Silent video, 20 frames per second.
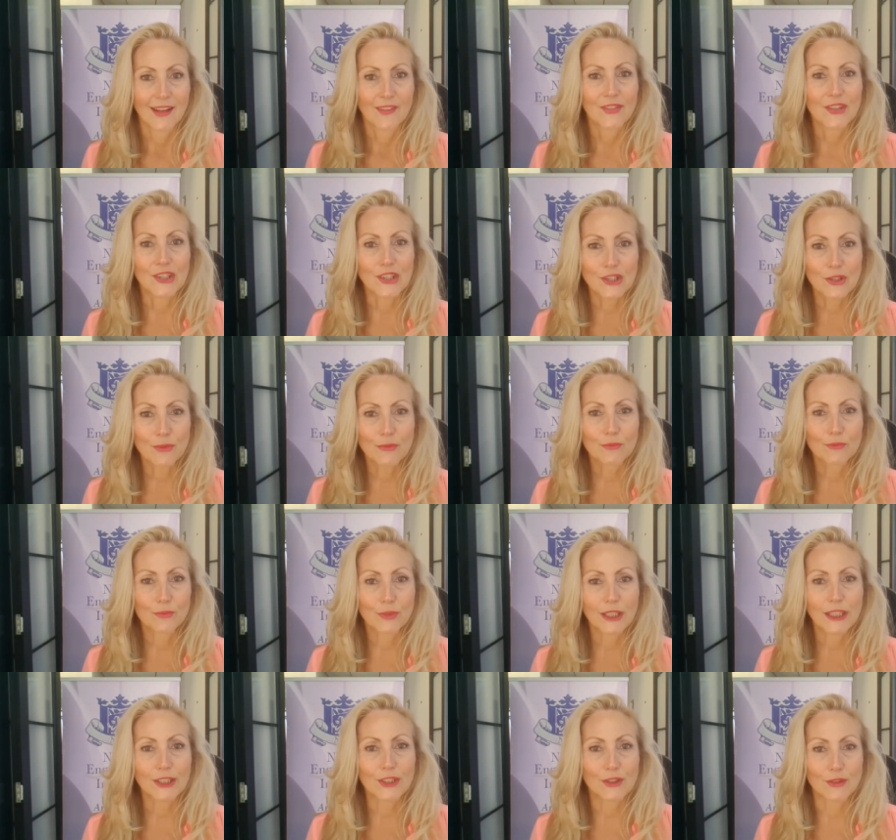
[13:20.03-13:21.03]
that you
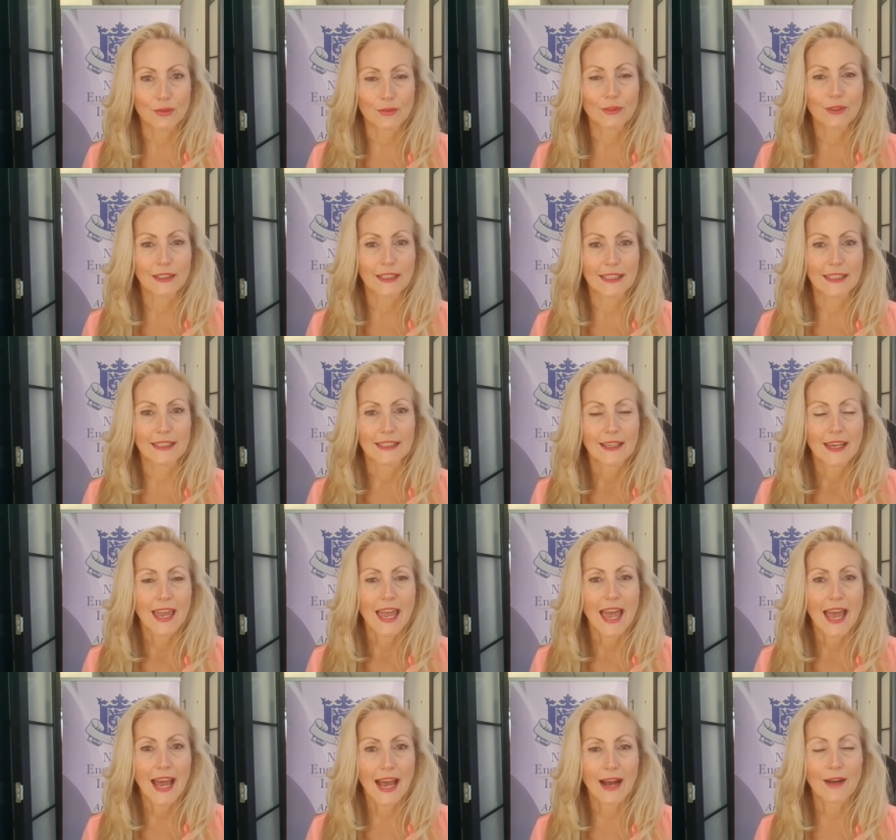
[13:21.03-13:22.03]
really truly
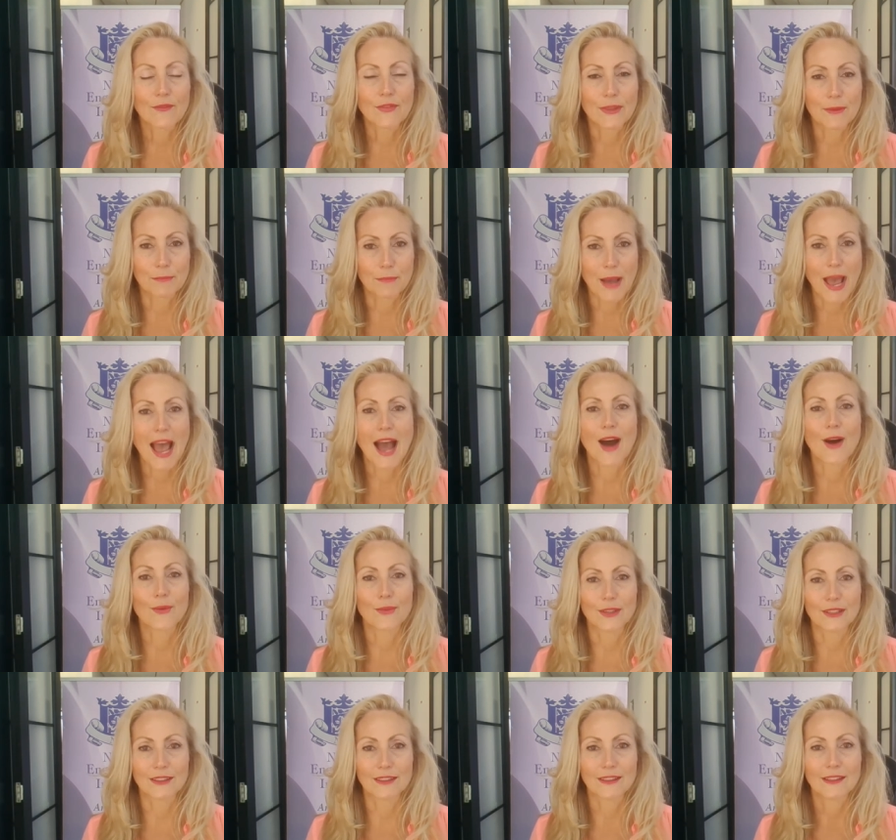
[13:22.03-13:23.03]
have the
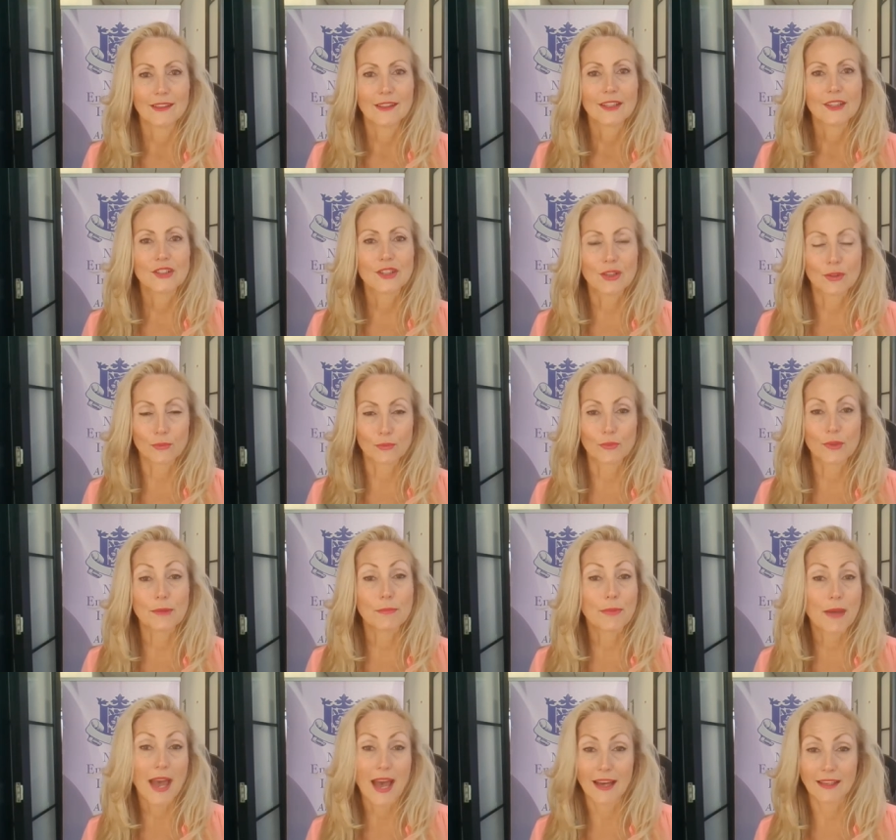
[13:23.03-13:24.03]
power to
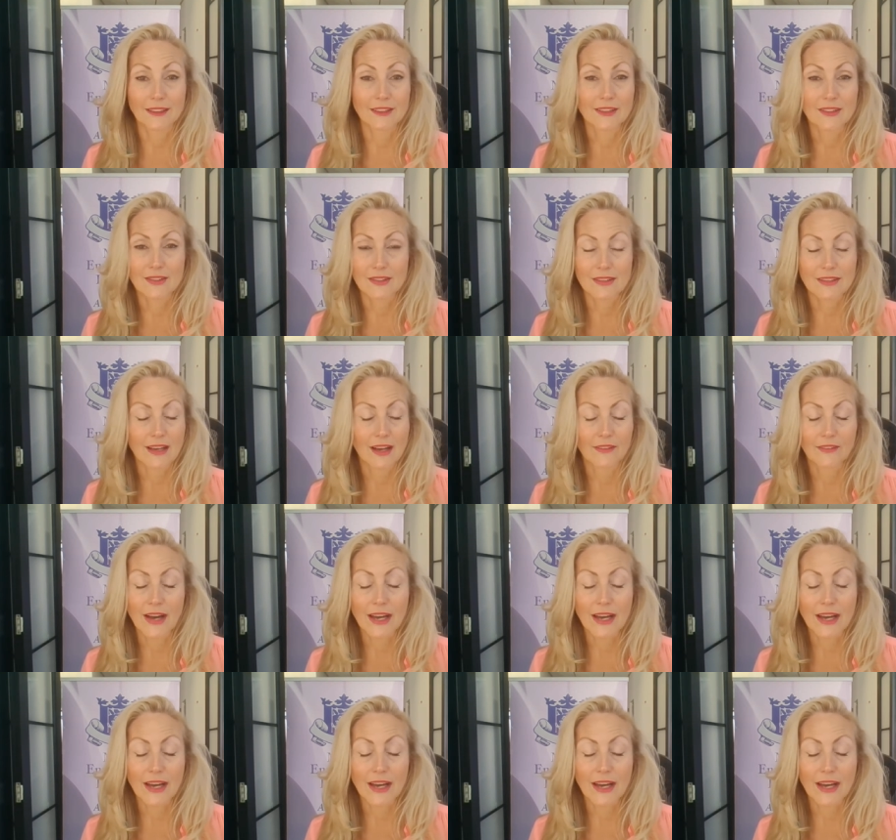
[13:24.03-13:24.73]
repattern yourself.